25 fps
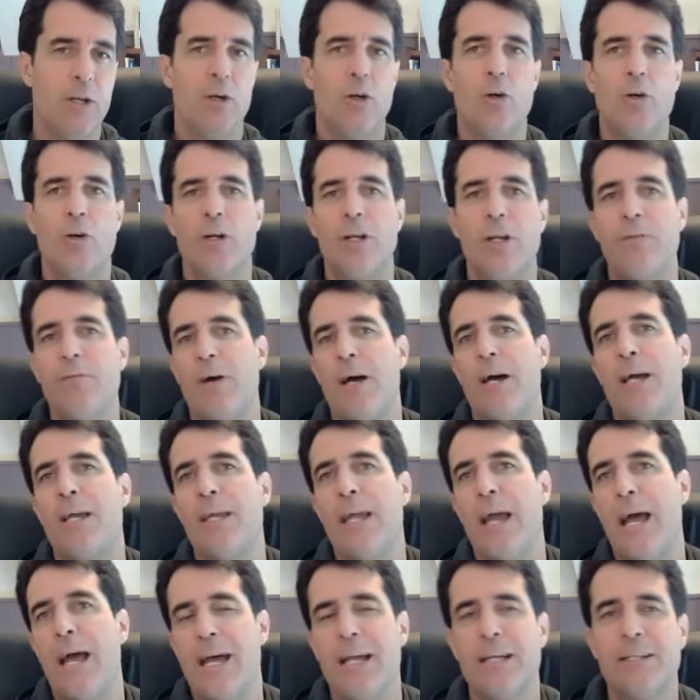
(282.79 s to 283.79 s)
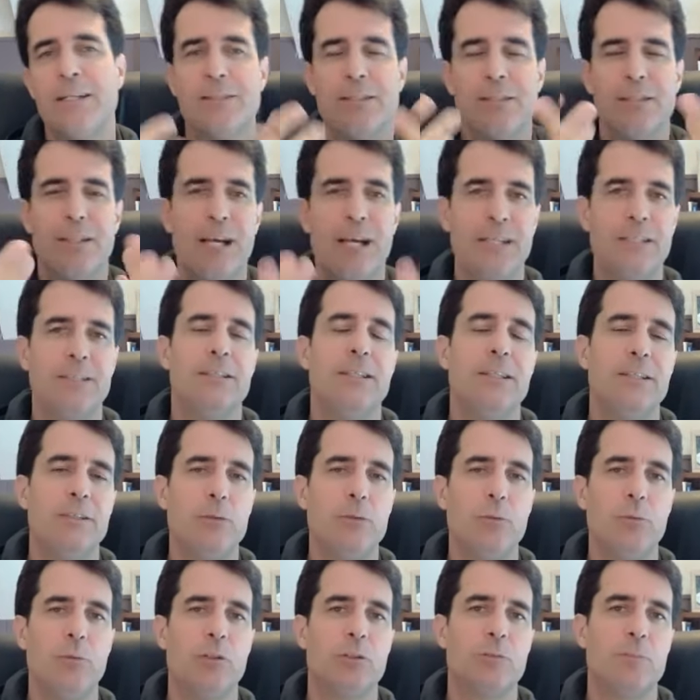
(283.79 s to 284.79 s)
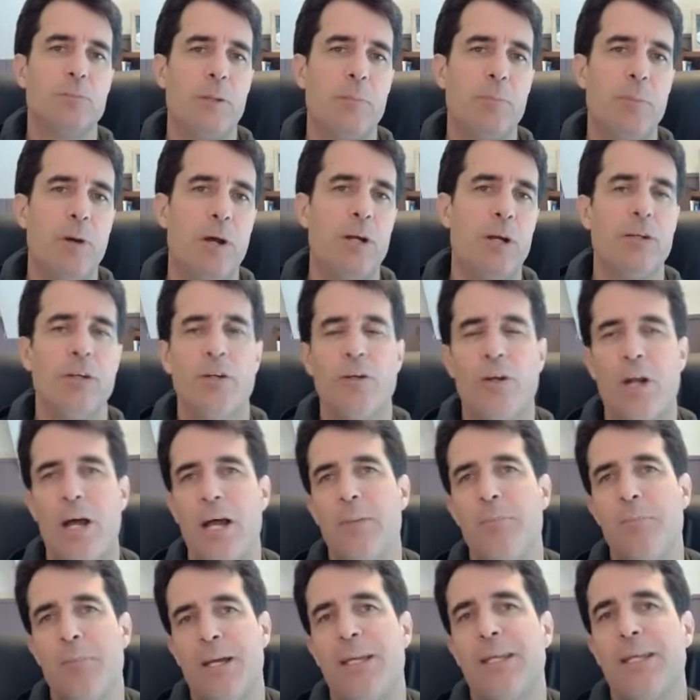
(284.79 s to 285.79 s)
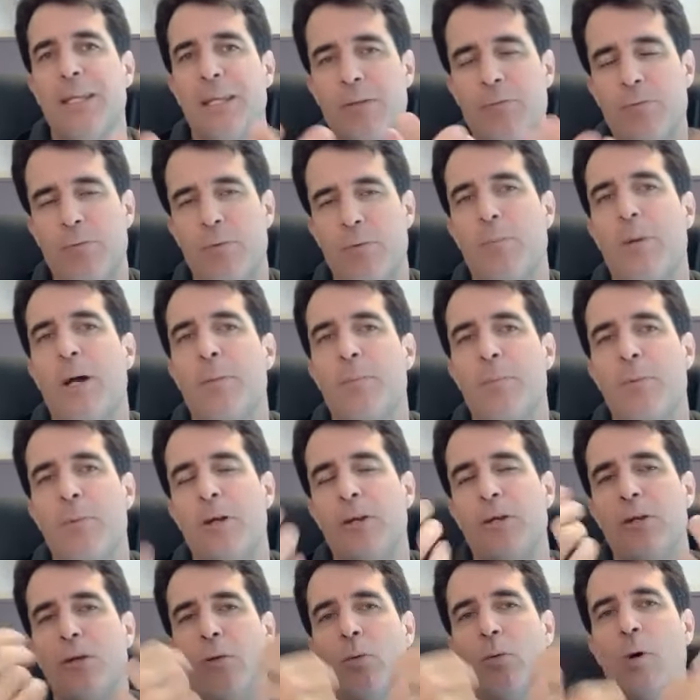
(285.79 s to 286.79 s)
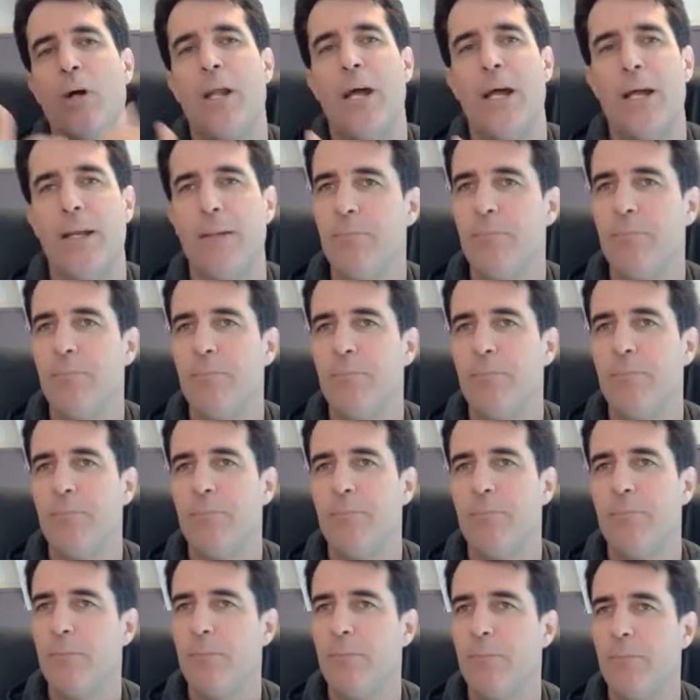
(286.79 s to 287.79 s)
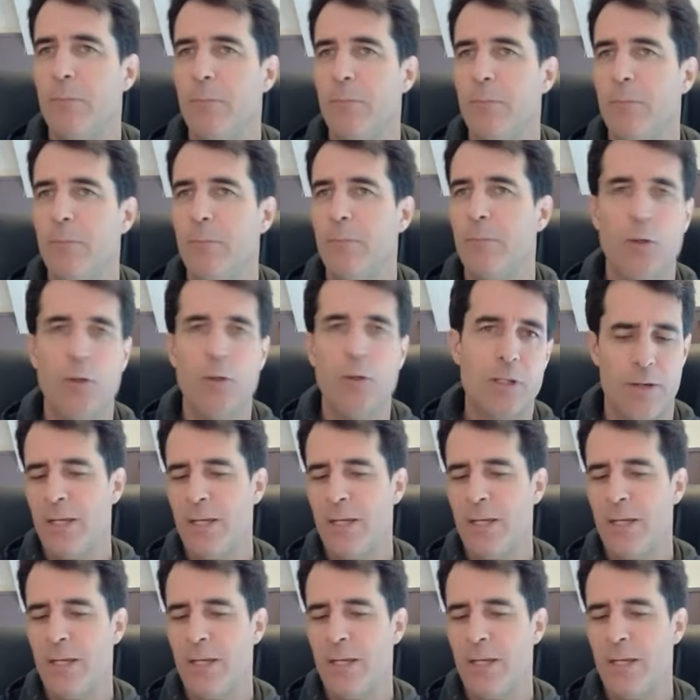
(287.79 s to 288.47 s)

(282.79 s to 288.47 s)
Or if I act nicely towards my partner, I might get from my partner what I'm looking for, love,